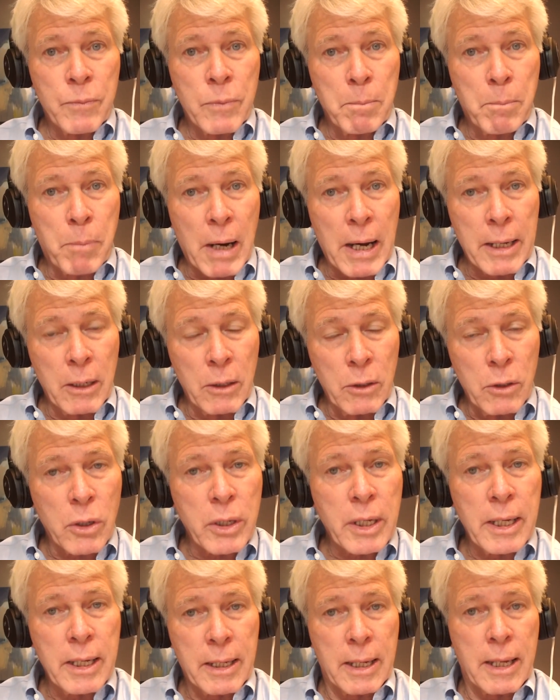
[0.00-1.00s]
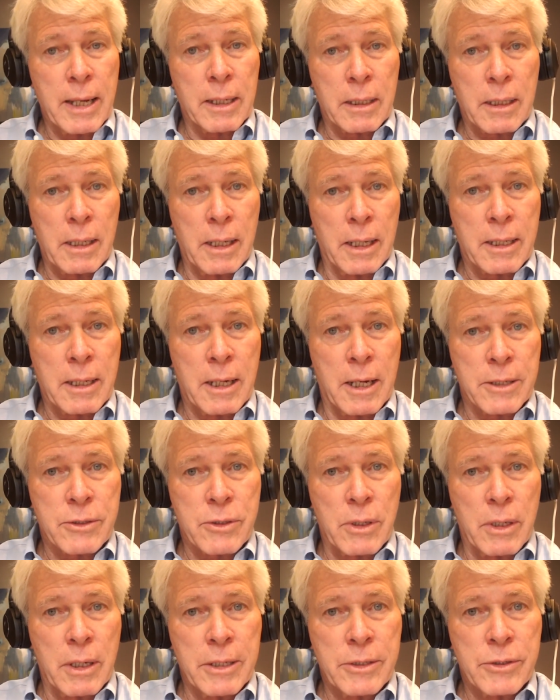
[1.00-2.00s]
by looking at
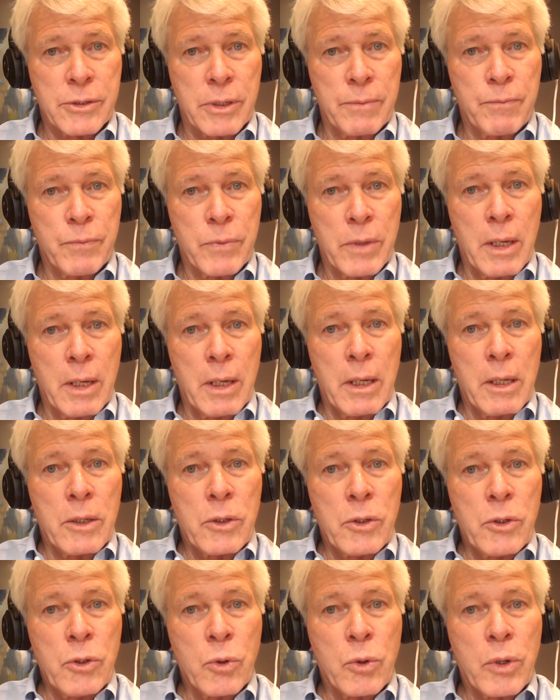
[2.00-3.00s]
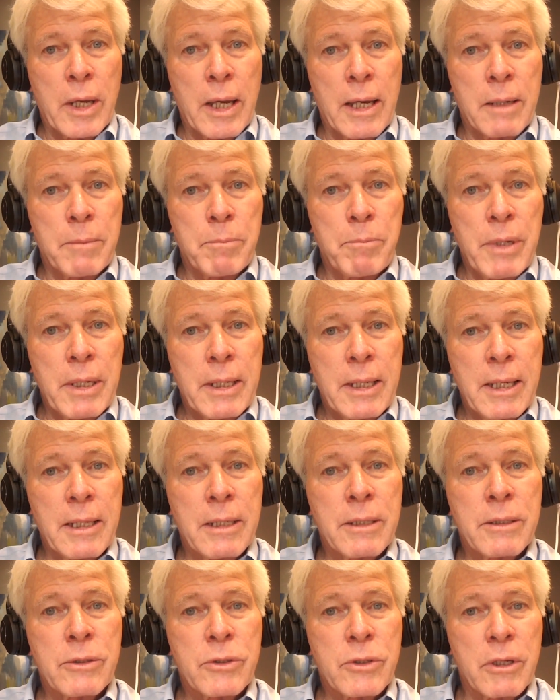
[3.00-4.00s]
glycosylation, you can
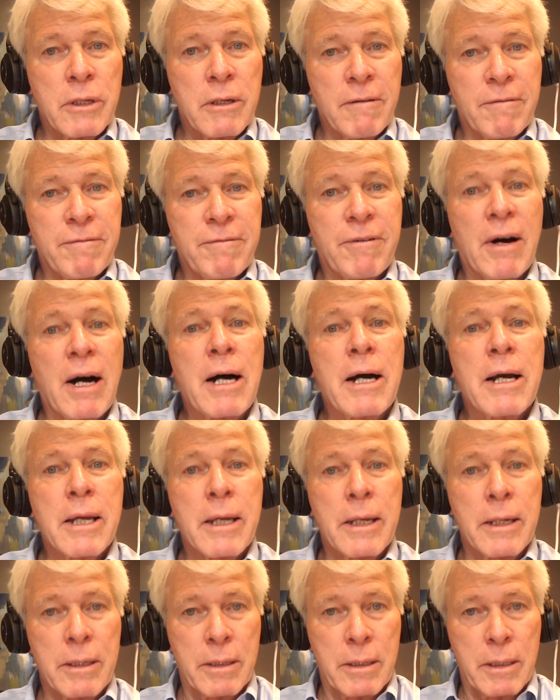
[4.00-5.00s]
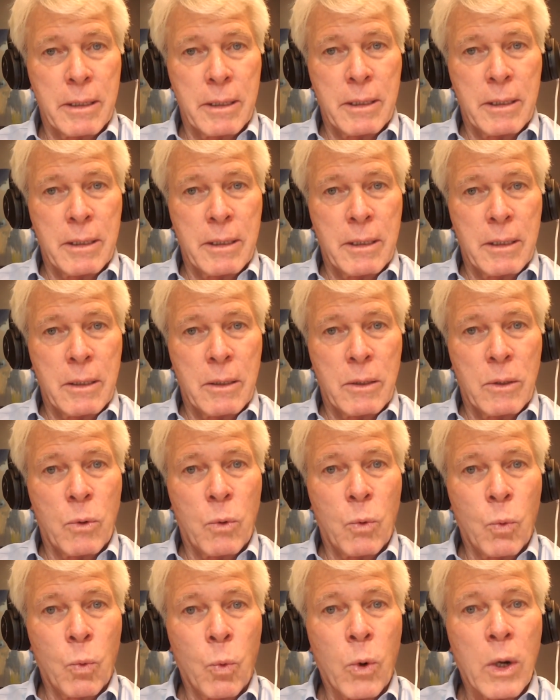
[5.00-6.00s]
begin to define
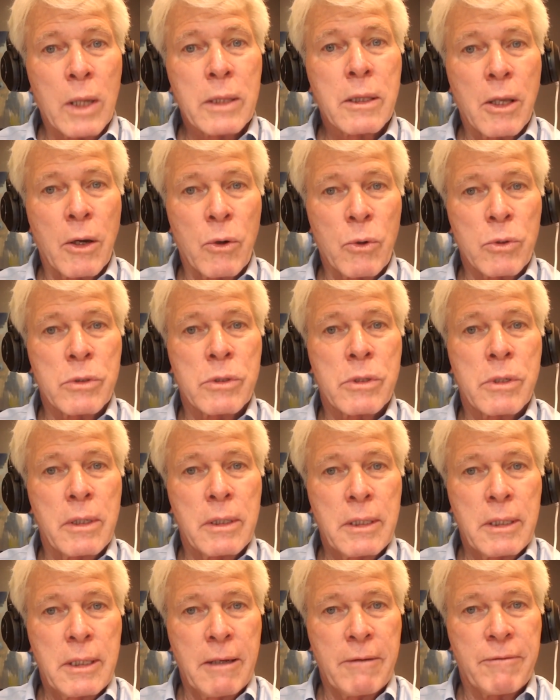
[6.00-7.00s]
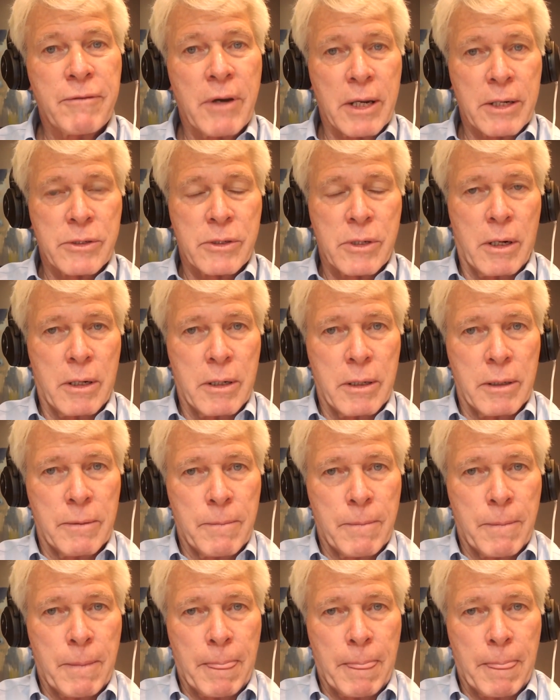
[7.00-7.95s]
what those defects are.